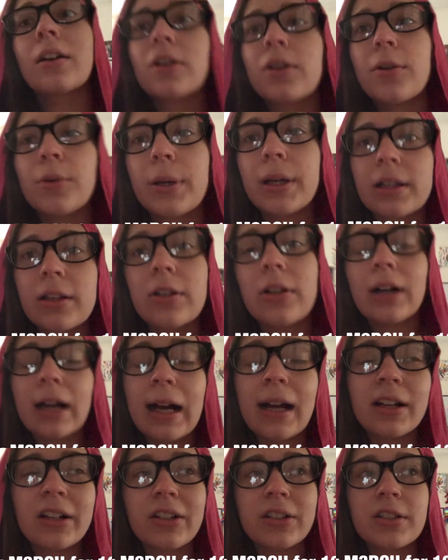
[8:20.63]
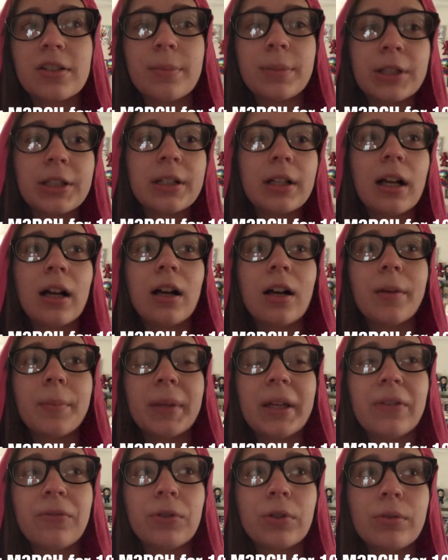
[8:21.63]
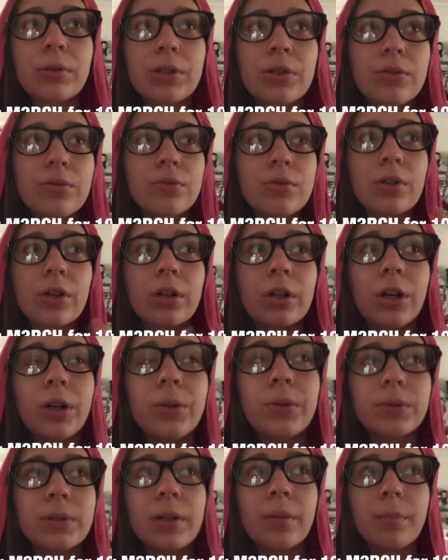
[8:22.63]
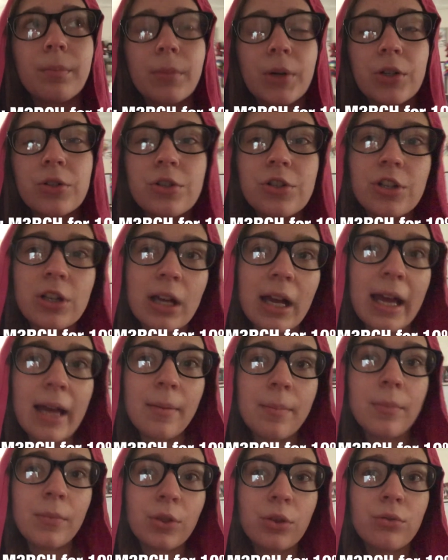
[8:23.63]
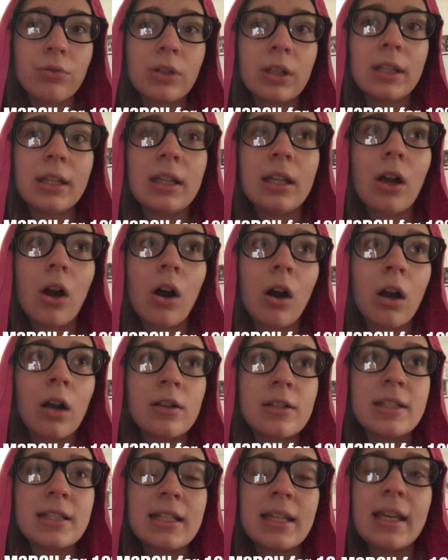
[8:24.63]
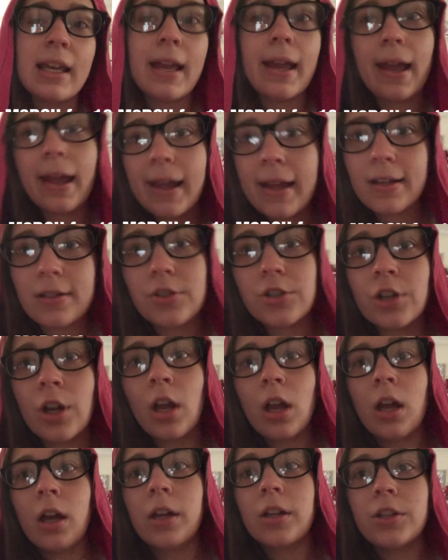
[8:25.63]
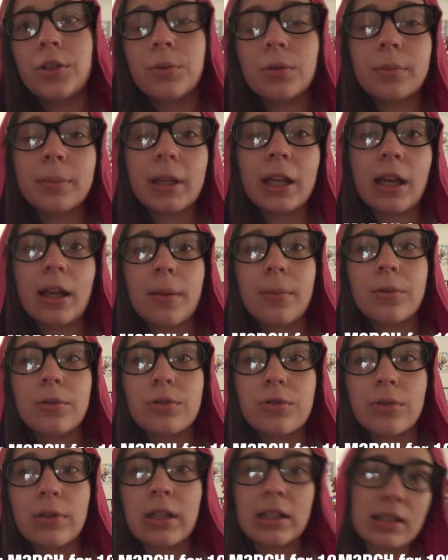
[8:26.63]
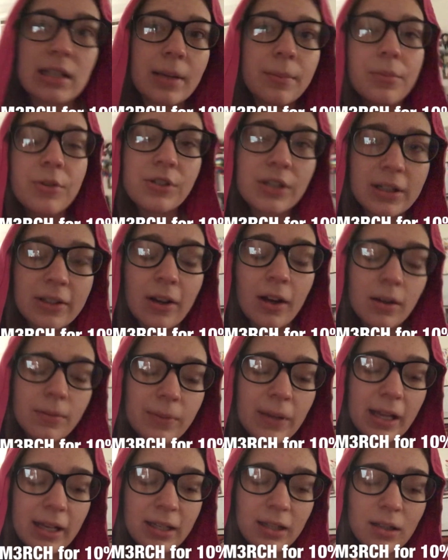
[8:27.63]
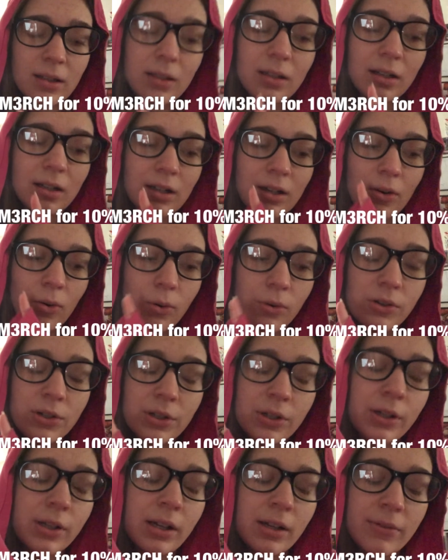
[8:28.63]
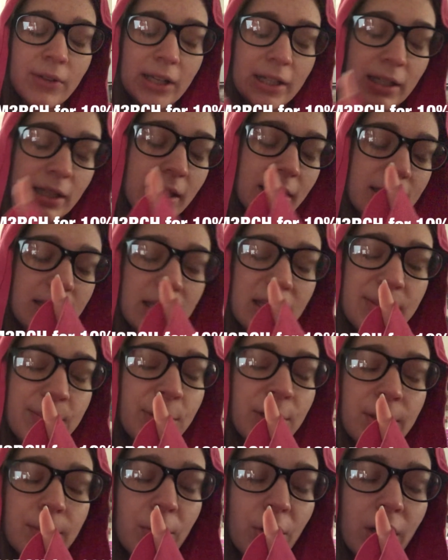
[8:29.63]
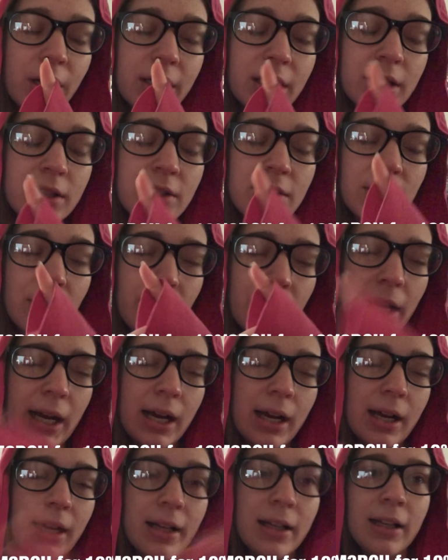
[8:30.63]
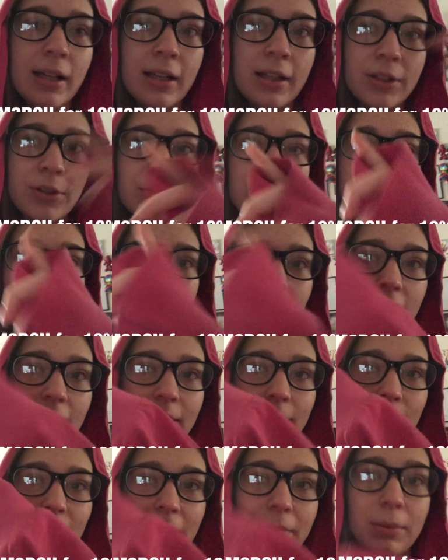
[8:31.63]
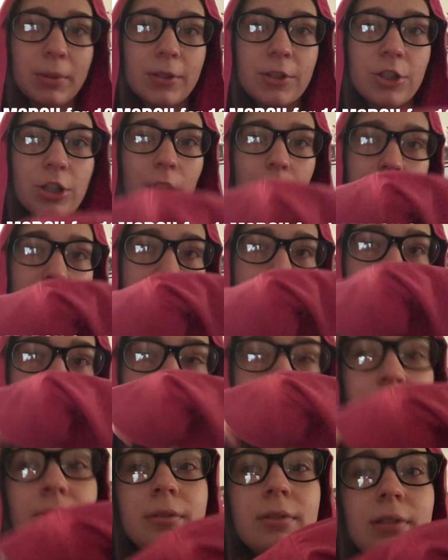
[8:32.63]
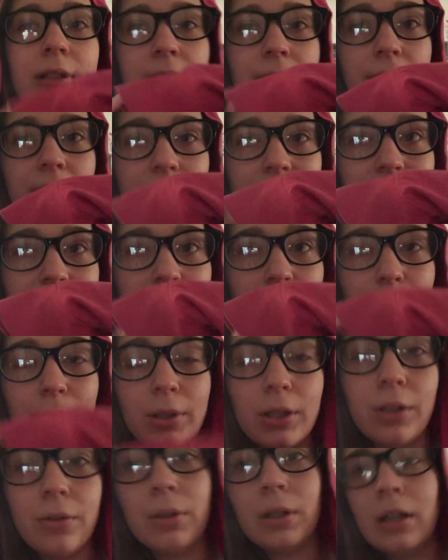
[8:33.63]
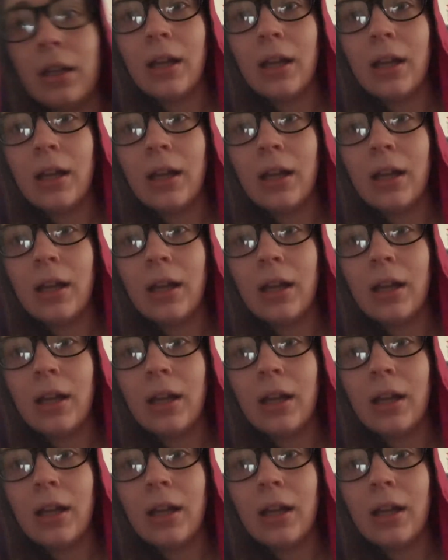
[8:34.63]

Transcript: Quick little add-on to put, if you use code MERCH, M3RCH, you will be able to get 10% off any order of any TeeSpring products, so use that in my merch shop. I will leave it down below.